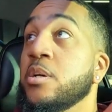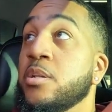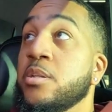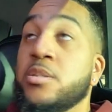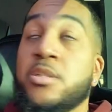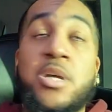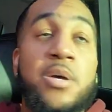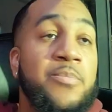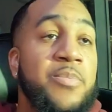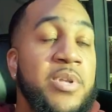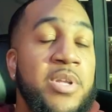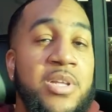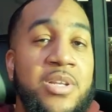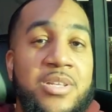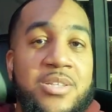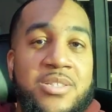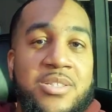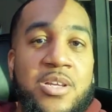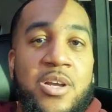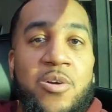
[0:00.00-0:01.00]
jumping in the
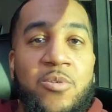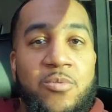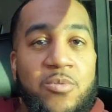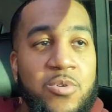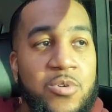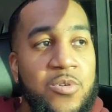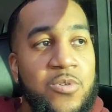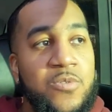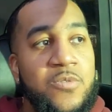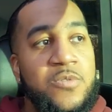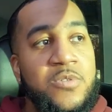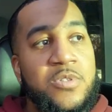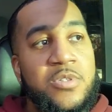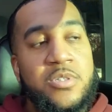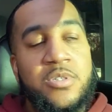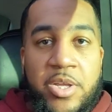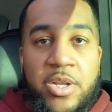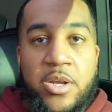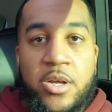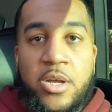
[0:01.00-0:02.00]
sunroofs
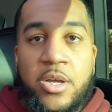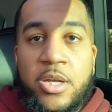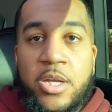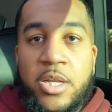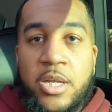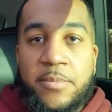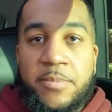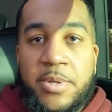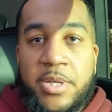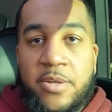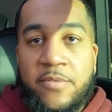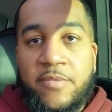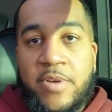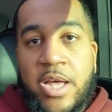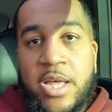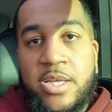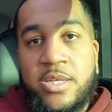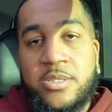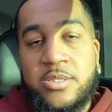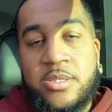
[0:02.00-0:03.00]
and they're hooking up a
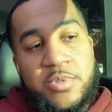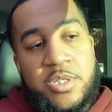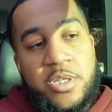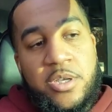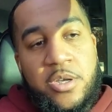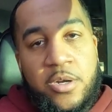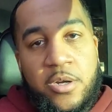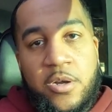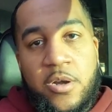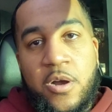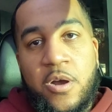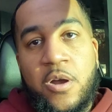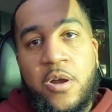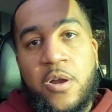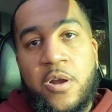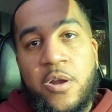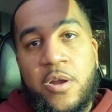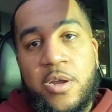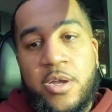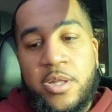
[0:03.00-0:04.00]
device to your
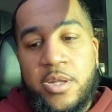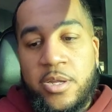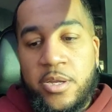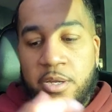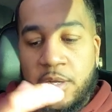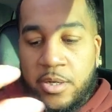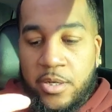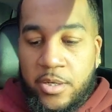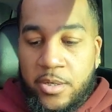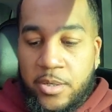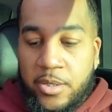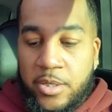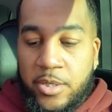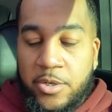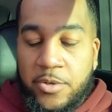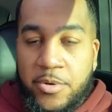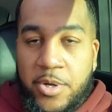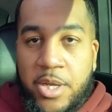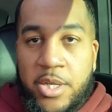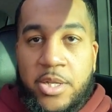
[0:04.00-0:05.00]
car, and they're
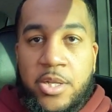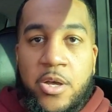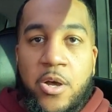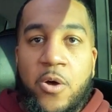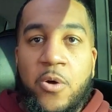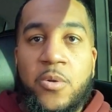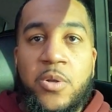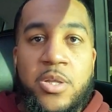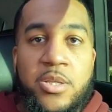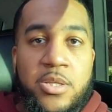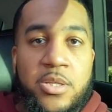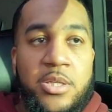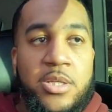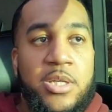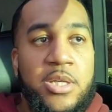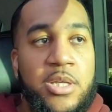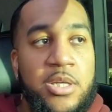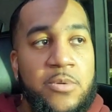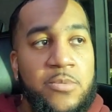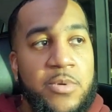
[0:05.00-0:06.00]
creating a whole nother
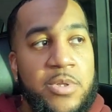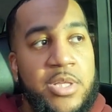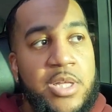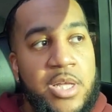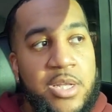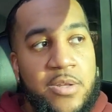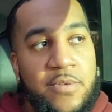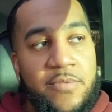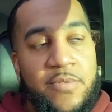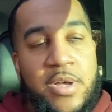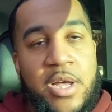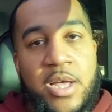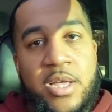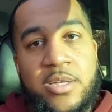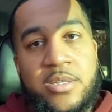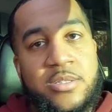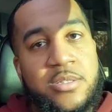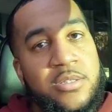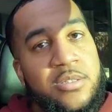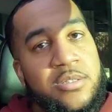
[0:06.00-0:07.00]
key with that
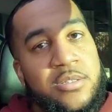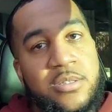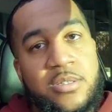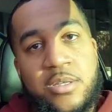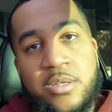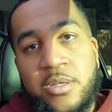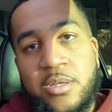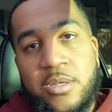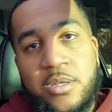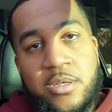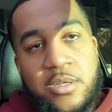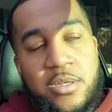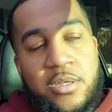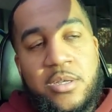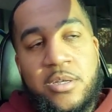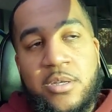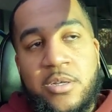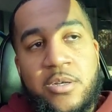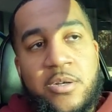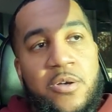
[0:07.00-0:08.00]
device and
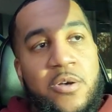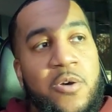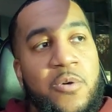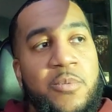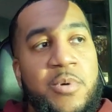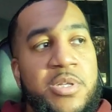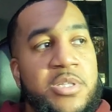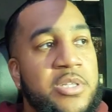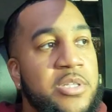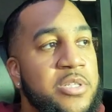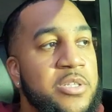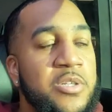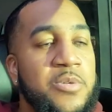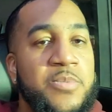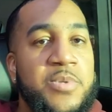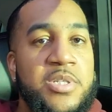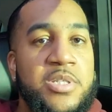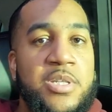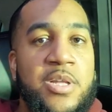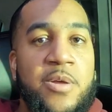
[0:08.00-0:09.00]
a whole bunch of
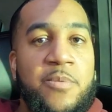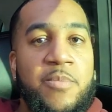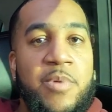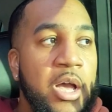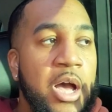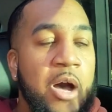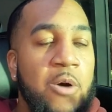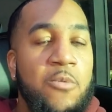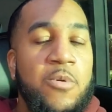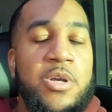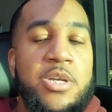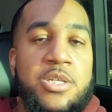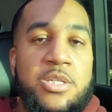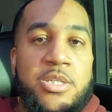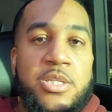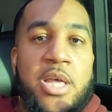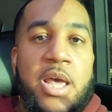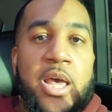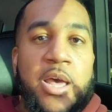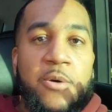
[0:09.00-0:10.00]
stupid stuff, man. I wish
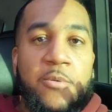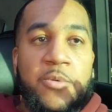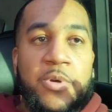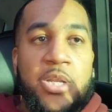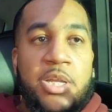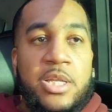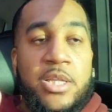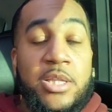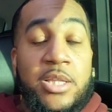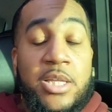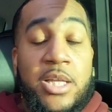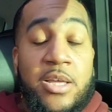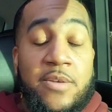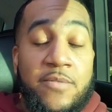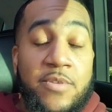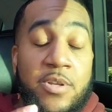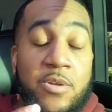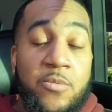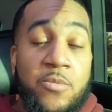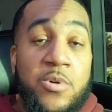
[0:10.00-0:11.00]
that we didn't live
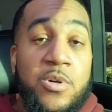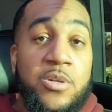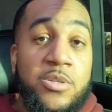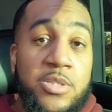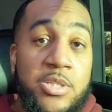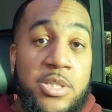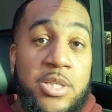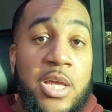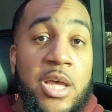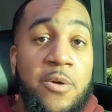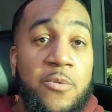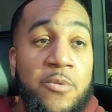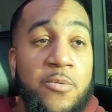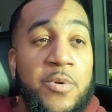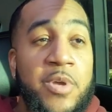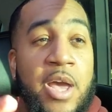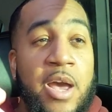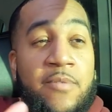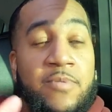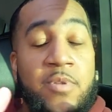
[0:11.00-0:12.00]
in a world today where we
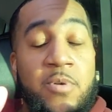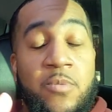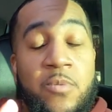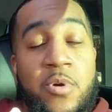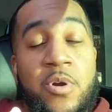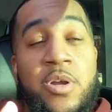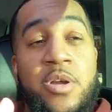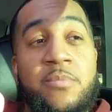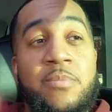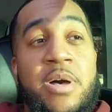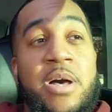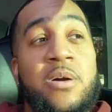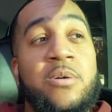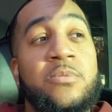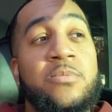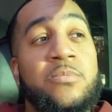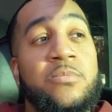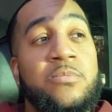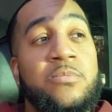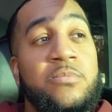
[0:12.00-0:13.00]
have to worry about
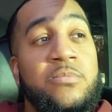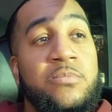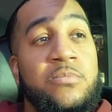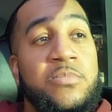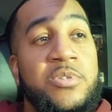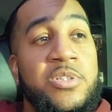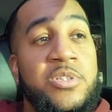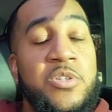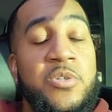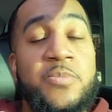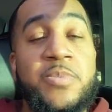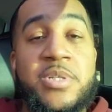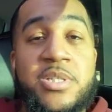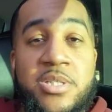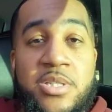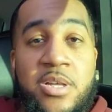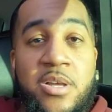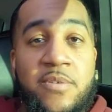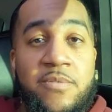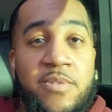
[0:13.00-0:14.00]
stupid
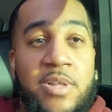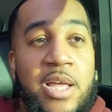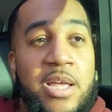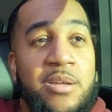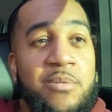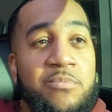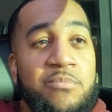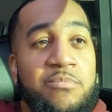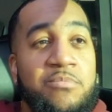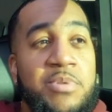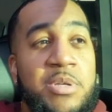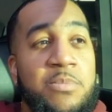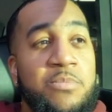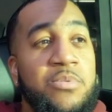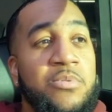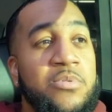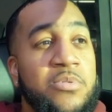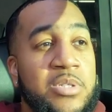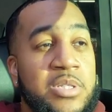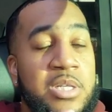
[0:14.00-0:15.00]
stuff like
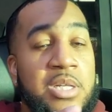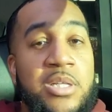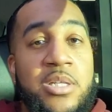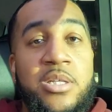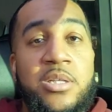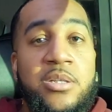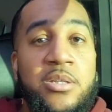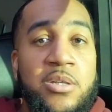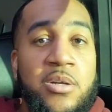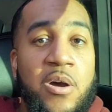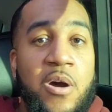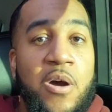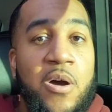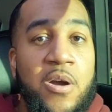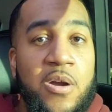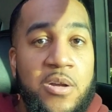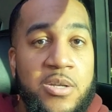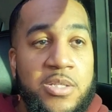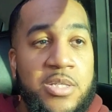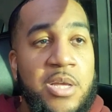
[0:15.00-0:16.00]
people stealing
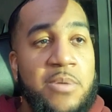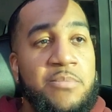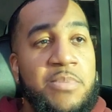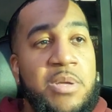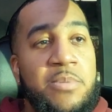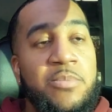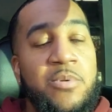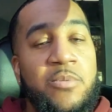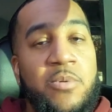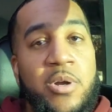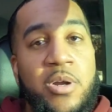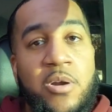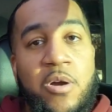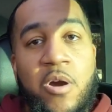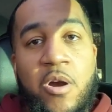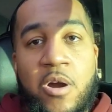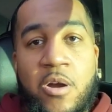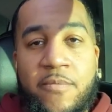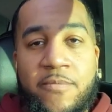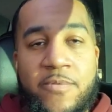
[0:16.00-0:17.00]
cars that people work
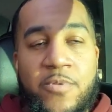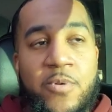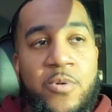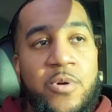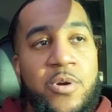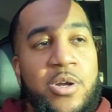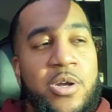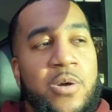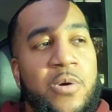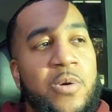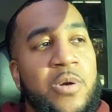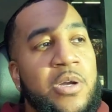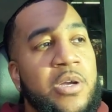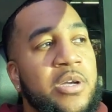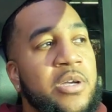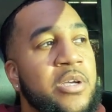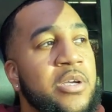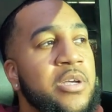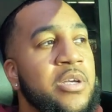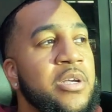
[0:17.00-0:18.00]
hard for, or,
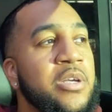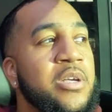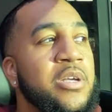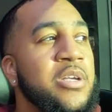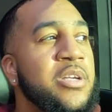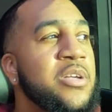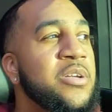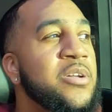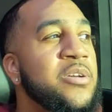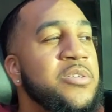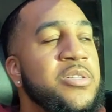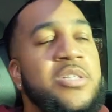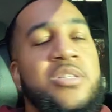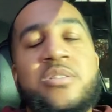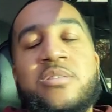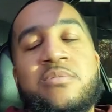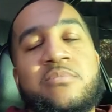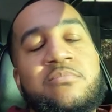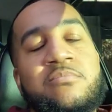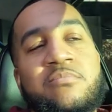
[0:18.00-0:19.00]
you know,
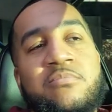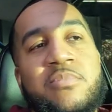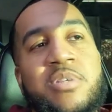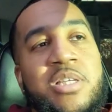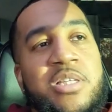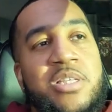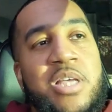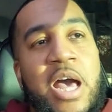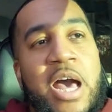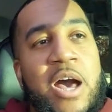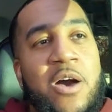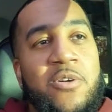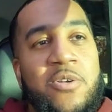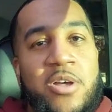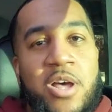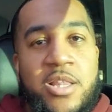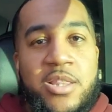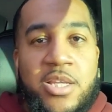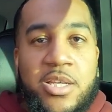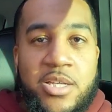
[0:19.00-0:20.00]
just, I don't know,
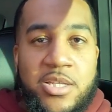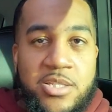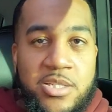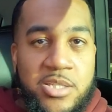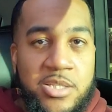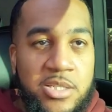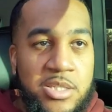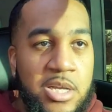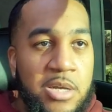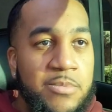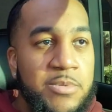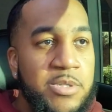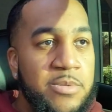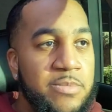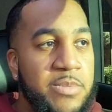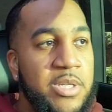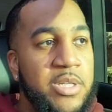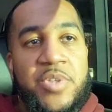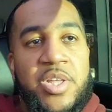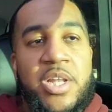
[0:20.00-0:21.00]
I think it's just dumb to
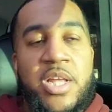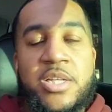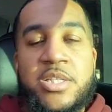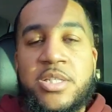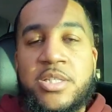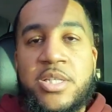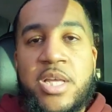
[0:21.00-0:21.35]
me. And then they just